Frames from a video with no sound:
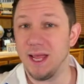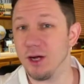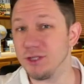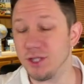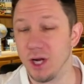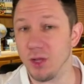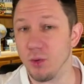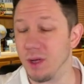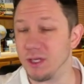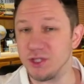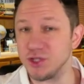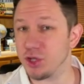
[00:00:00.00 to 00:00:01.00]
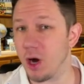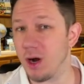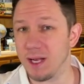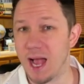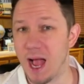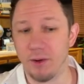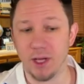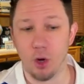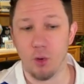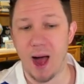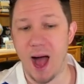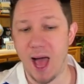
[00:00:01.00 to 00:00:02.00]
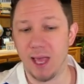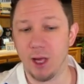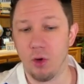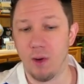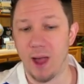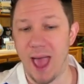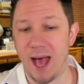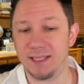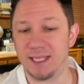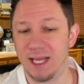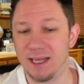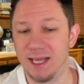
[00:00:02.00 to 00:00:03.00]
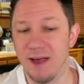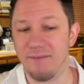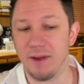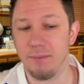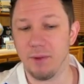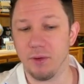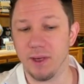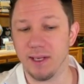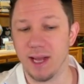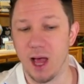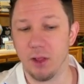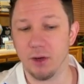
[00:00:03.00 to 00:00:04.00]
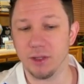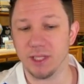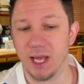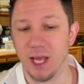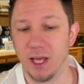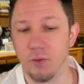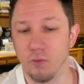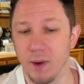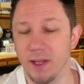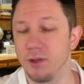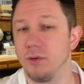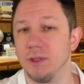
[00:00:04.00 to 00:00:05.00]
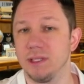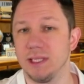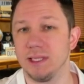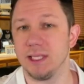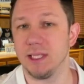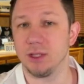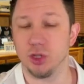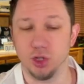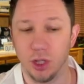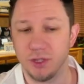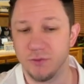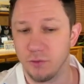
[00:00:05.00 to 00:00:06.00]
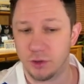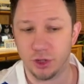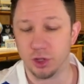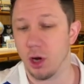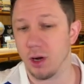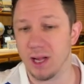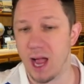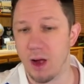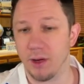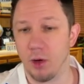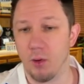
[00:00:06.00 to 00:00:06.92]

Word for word: Here's another one. Stark County, Ohio has $11 million in rental assistance just for Stark County,